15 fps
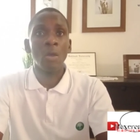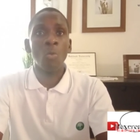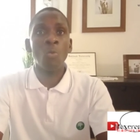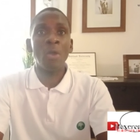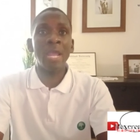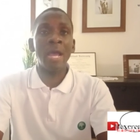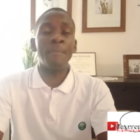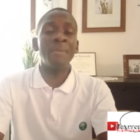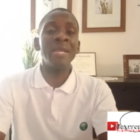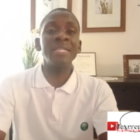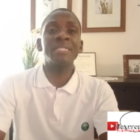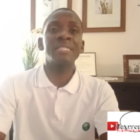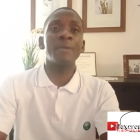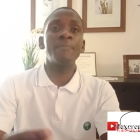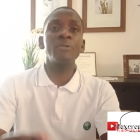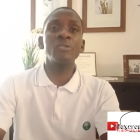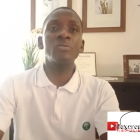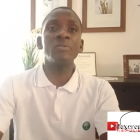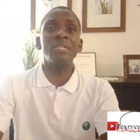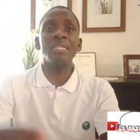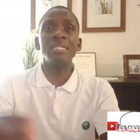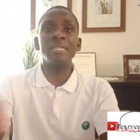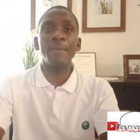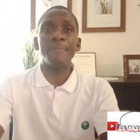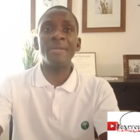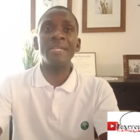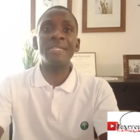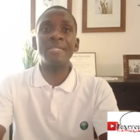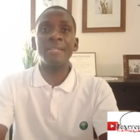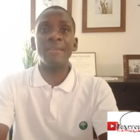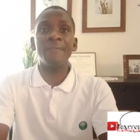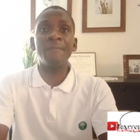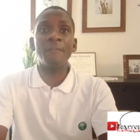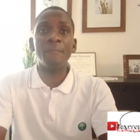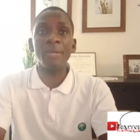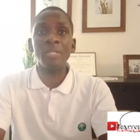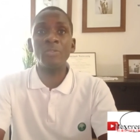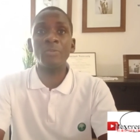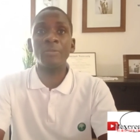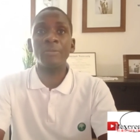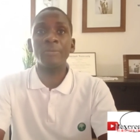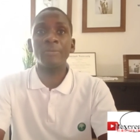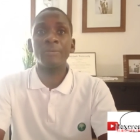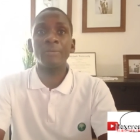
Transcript: Where am I supposed to disseminate the information?